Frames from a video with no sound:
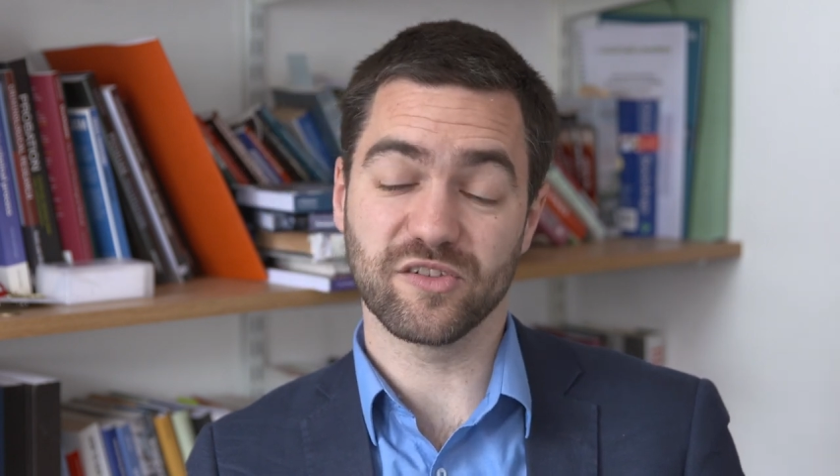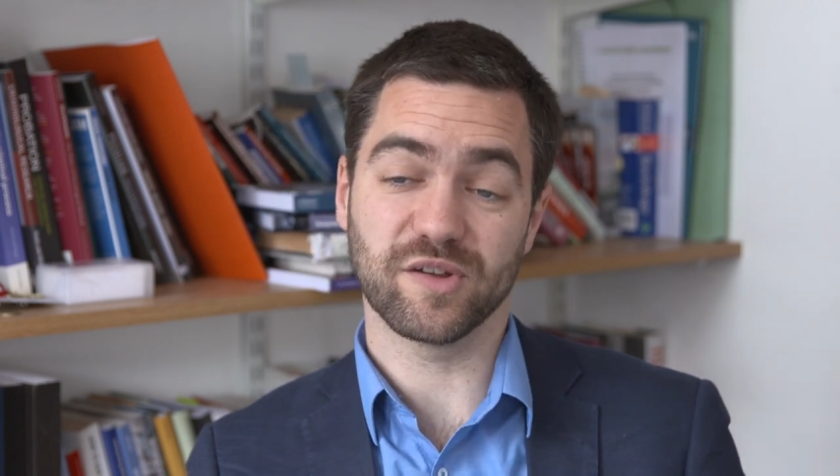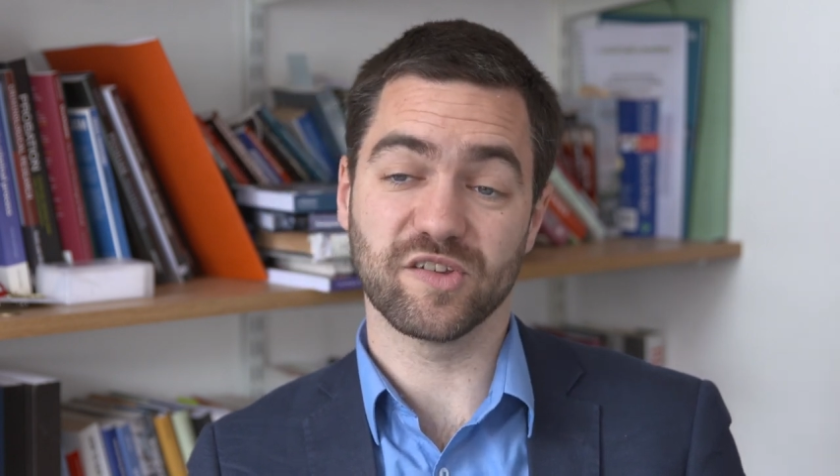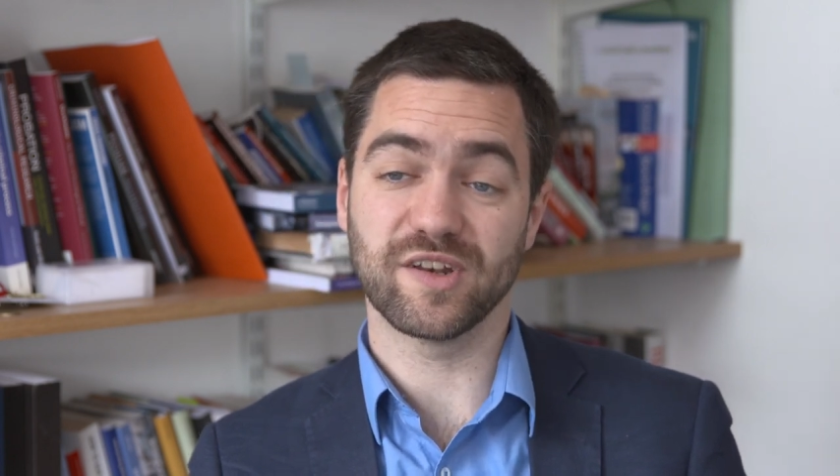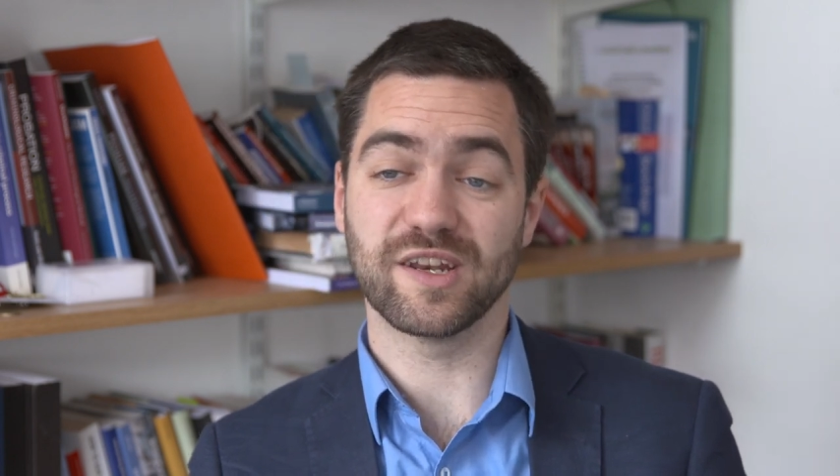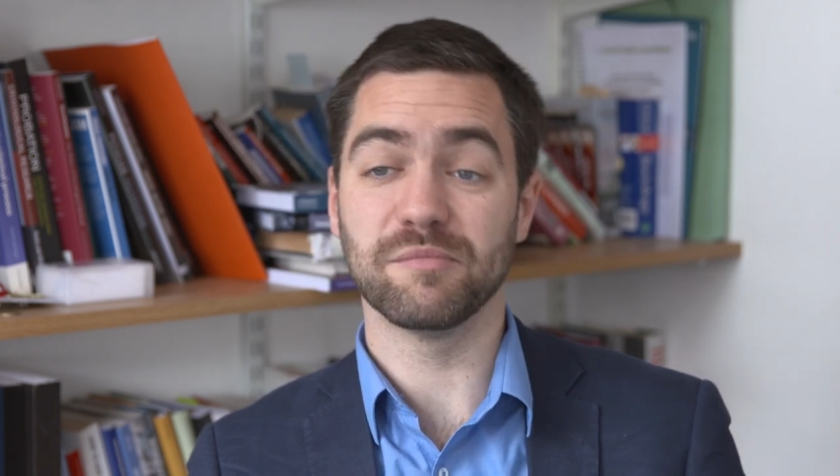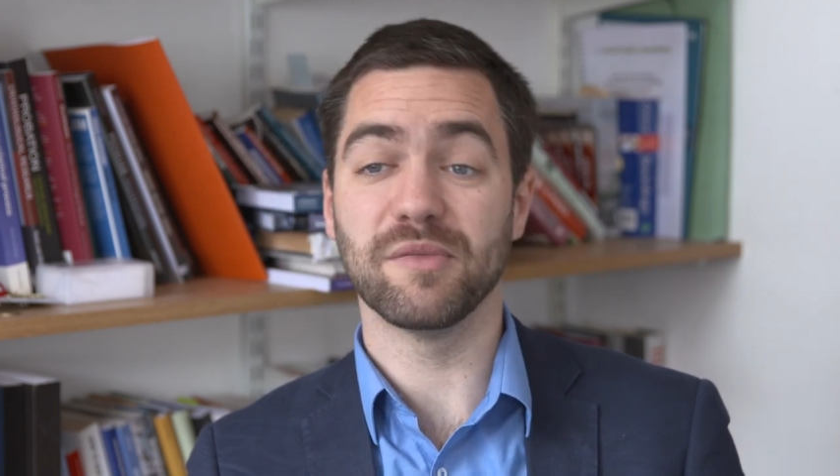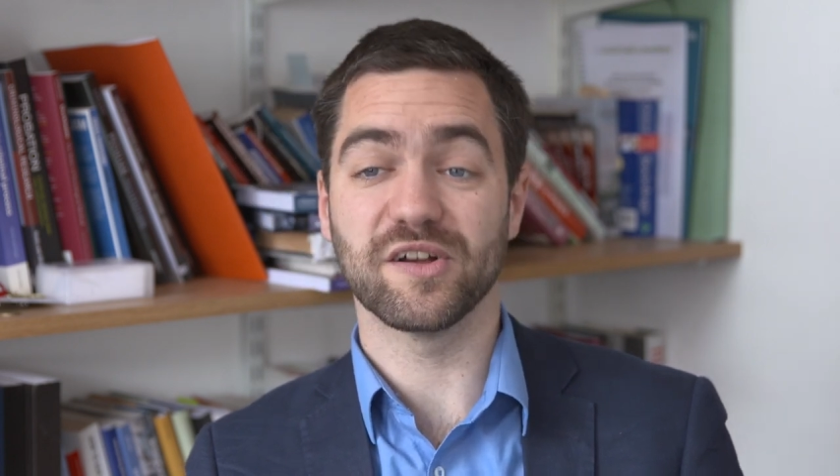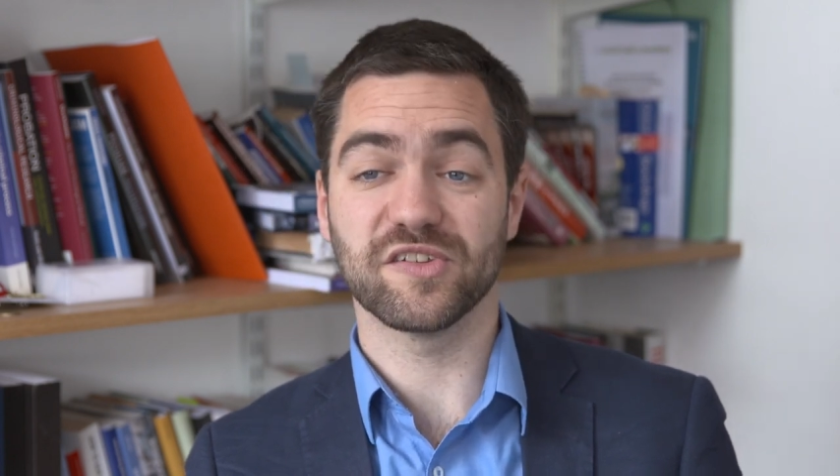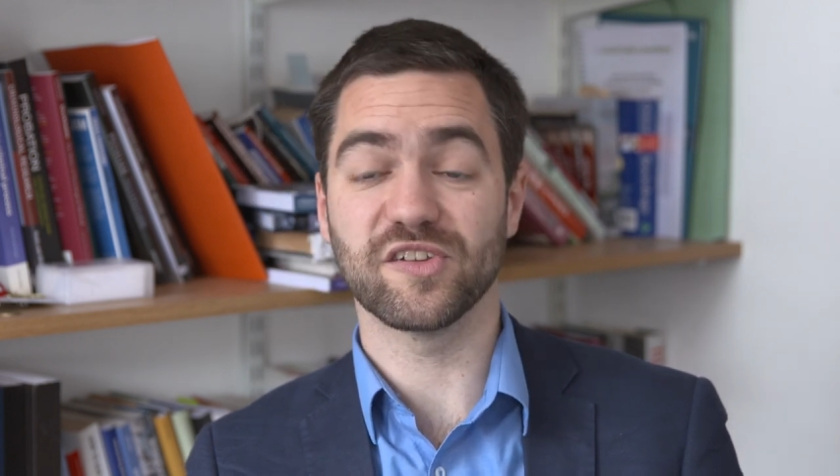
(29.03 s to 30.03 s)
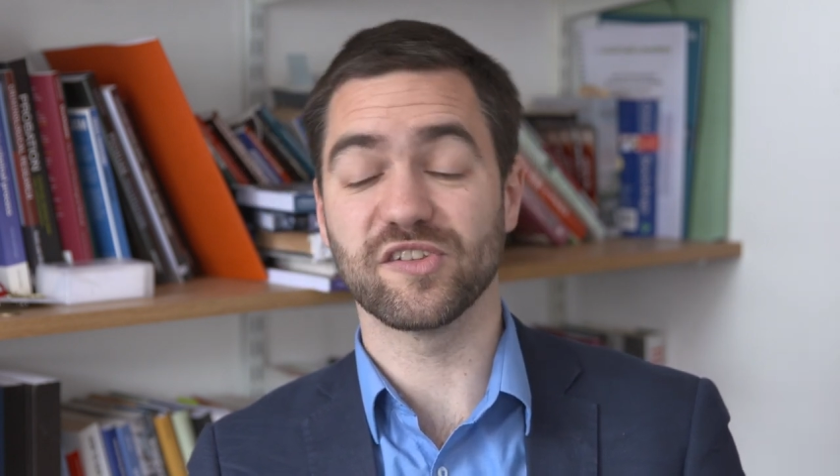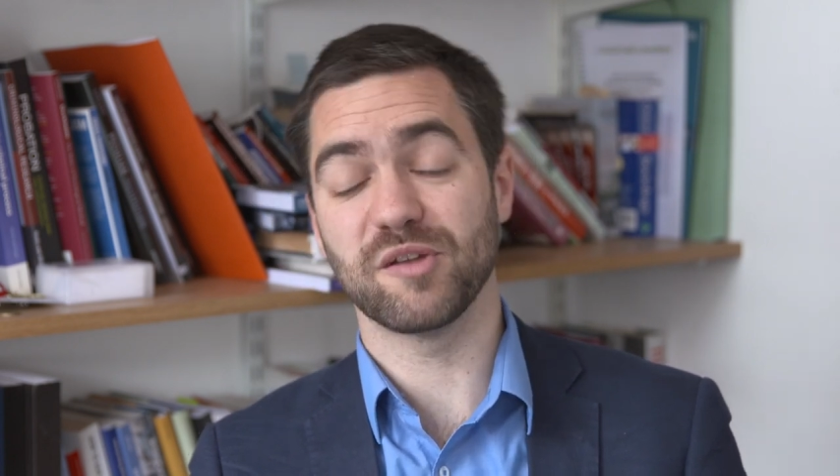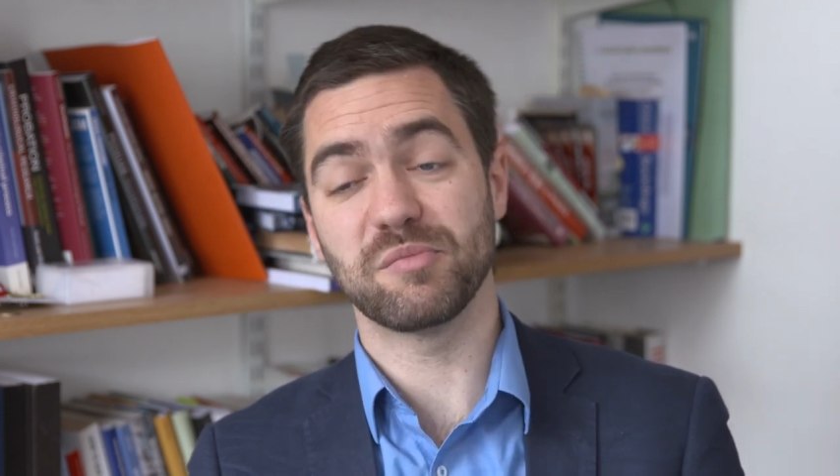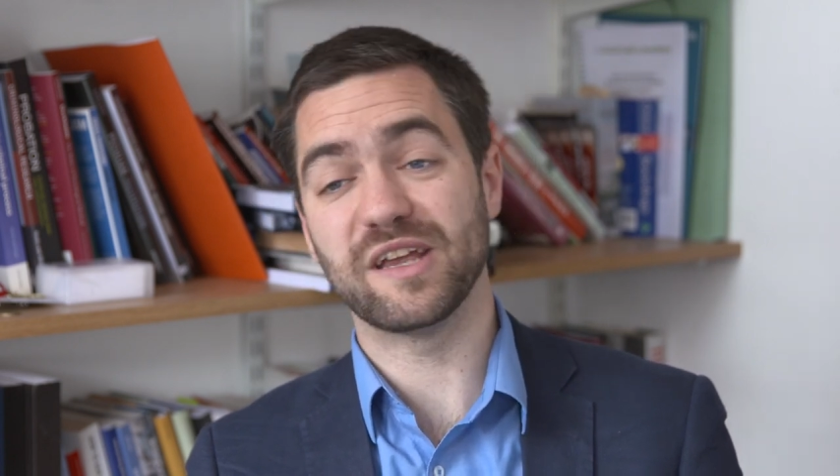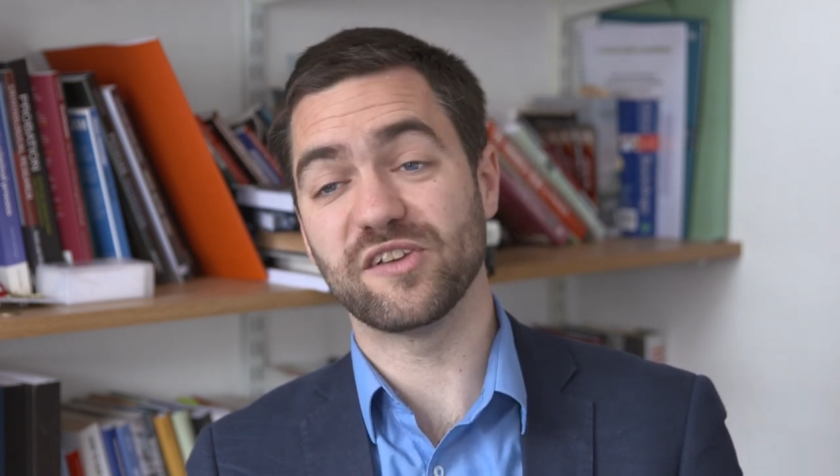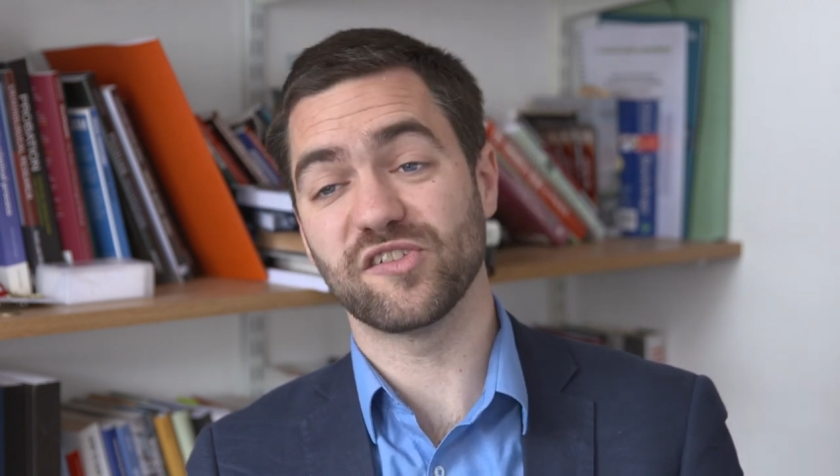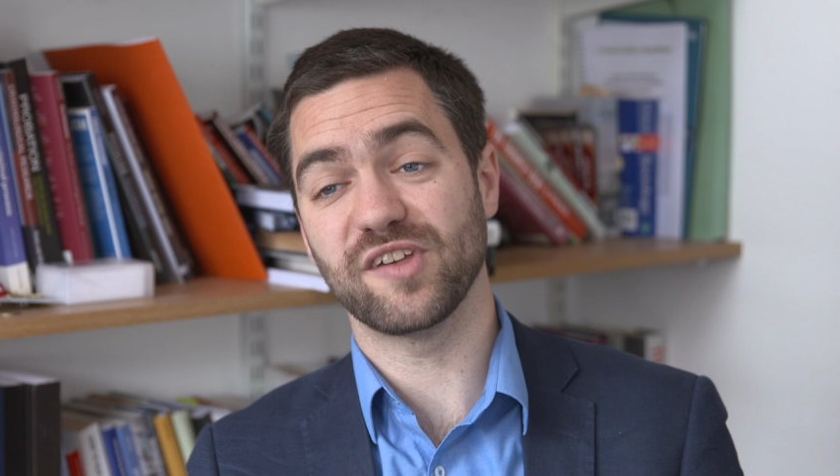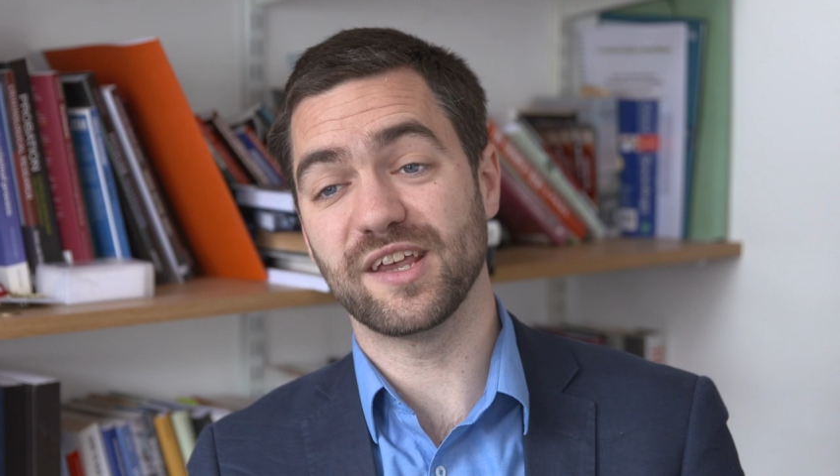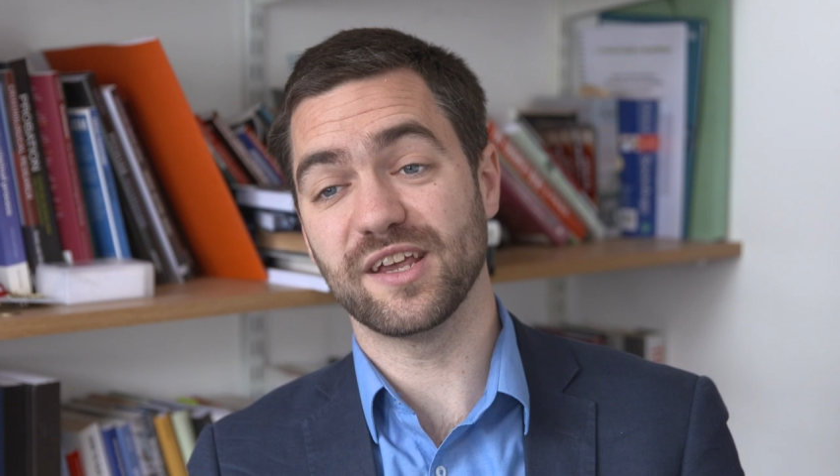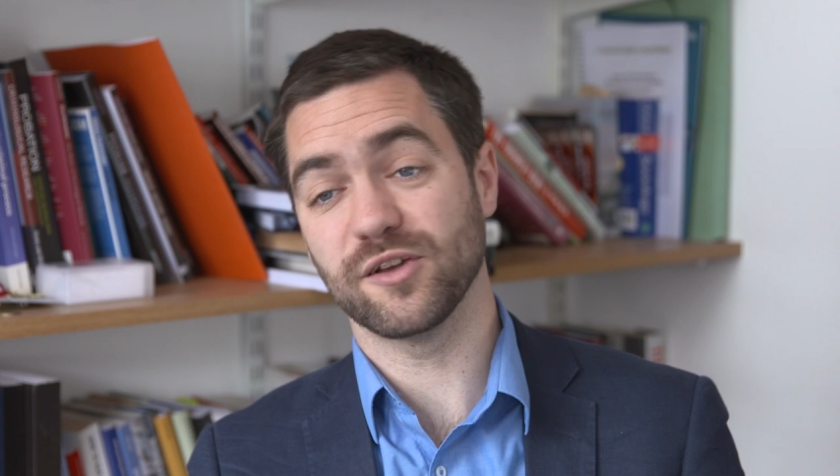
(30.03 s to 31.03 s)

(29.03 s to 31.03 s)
So I studied a master's and a PhD